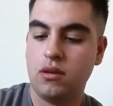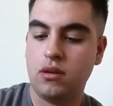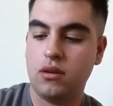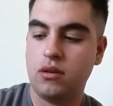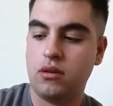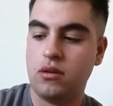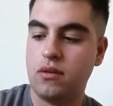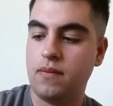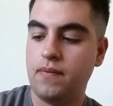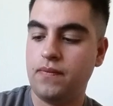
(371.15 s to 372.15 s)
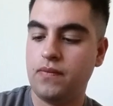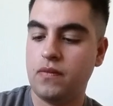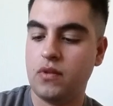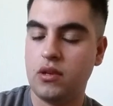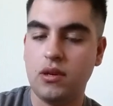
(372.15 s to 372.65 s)
And
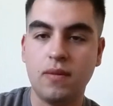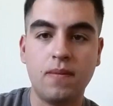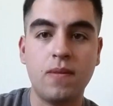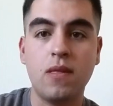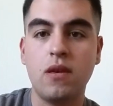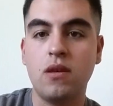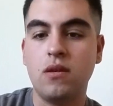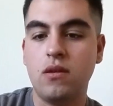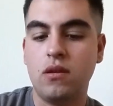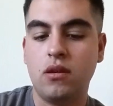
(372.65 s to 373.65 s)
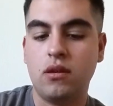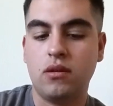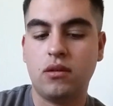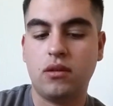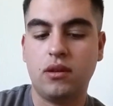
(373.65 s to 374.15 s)
yeah,
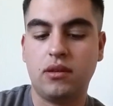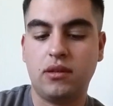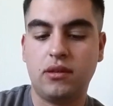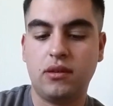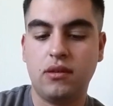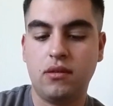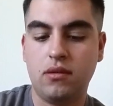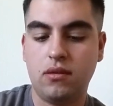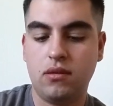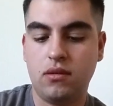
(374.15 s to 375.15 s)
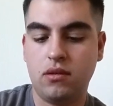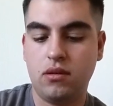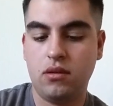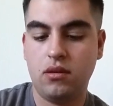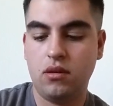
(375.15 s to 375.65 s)
I think that's
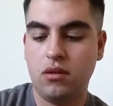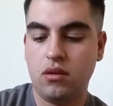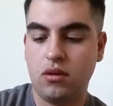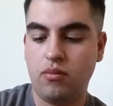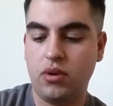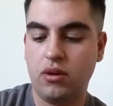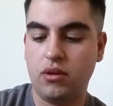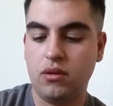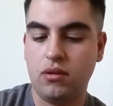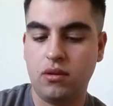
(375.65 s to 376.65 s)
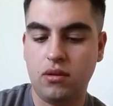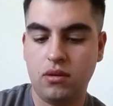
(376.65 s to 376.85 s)
about it.